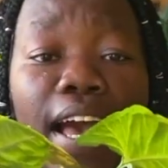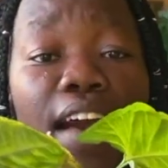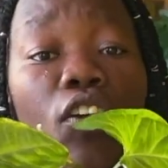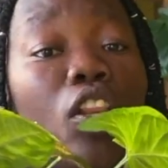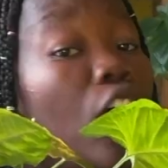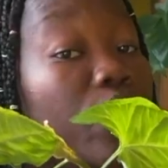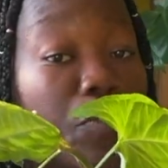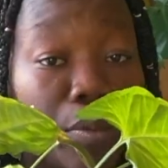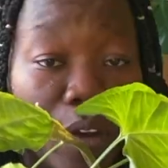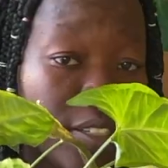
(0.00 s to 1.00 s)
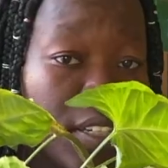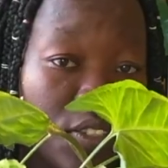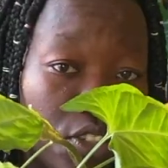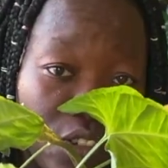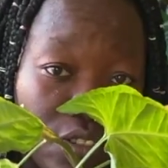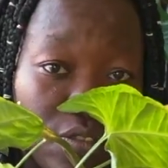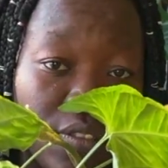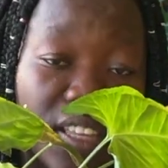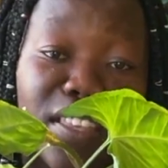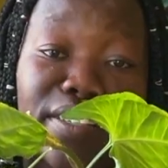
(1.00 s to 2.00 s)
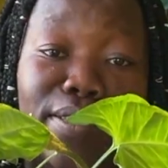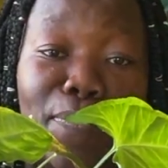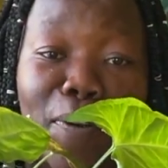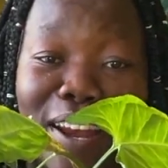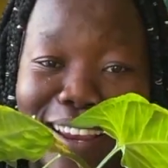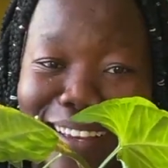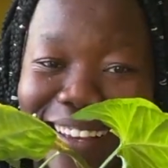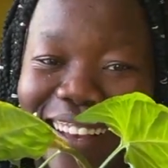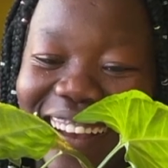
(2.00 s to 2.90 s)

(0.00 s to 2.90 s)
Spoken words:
have a lot of repotting to do in the spring.